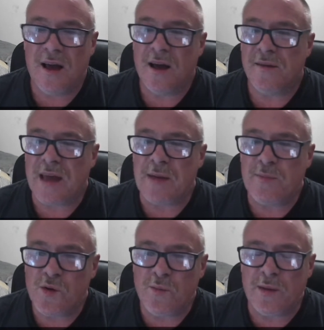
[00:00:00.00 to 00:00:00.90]
they
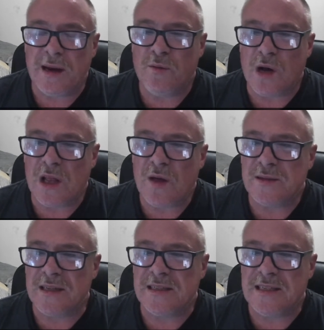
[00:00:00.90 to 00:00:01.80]
put me, while I was
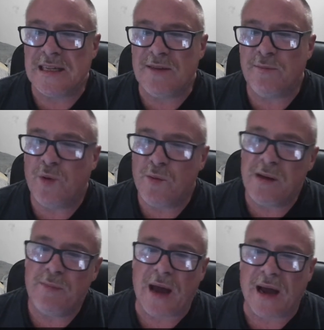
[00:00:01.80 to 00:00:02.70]
on sick leave, put me
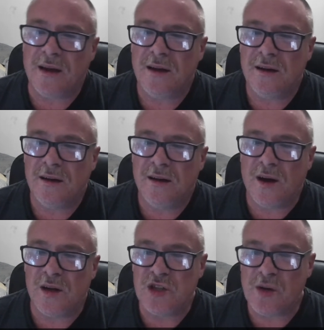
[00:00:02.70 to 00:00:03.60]
back
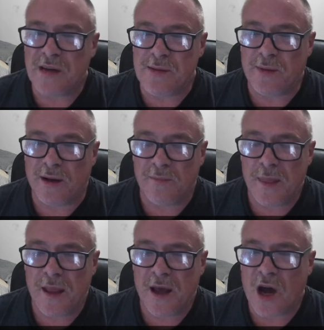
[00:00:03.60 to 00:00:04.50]
on JobKeeper.
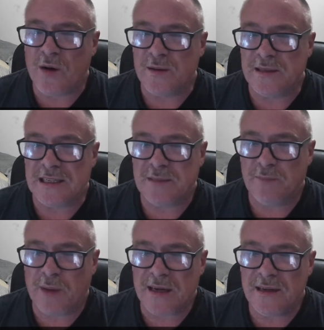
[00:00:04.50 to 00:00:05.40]
I was
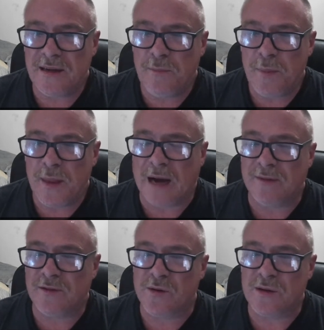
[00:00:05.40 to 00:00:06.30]
expected
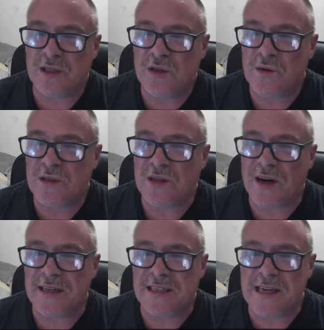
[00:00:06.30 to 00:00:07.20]
after a suicide
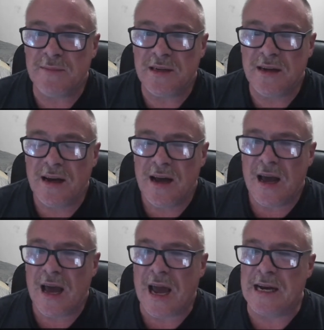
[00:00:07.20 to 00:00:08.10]
attempt
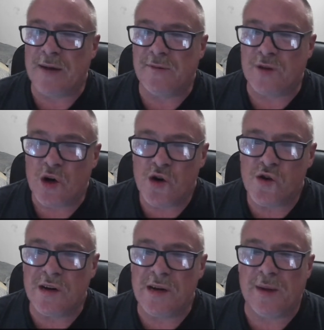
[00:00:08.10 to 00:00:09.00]
and after
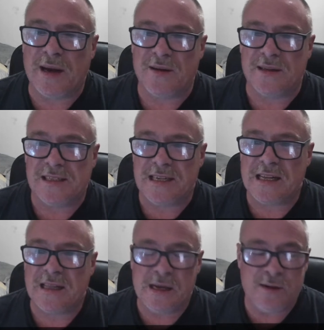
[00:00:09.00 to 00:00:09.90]
already being on sick
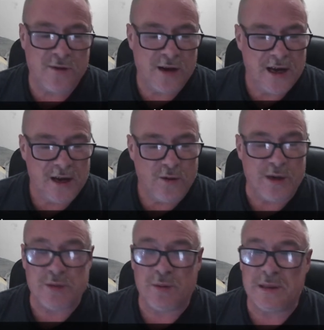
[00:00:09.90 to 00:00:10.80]
leave,
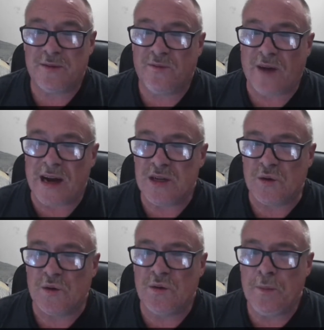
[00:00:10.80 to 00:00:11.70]
which was
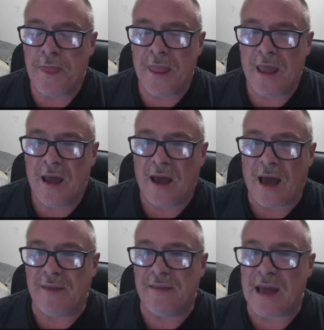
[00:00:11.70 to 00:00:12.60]
fatal,
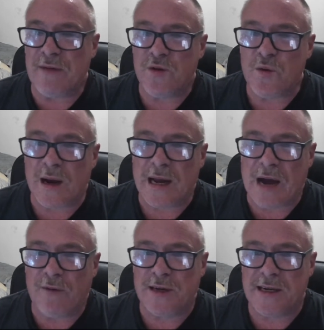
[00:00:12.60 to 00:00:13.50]
and everyone
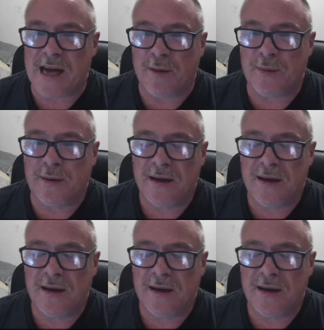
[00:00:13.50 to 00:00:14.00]
covered it up,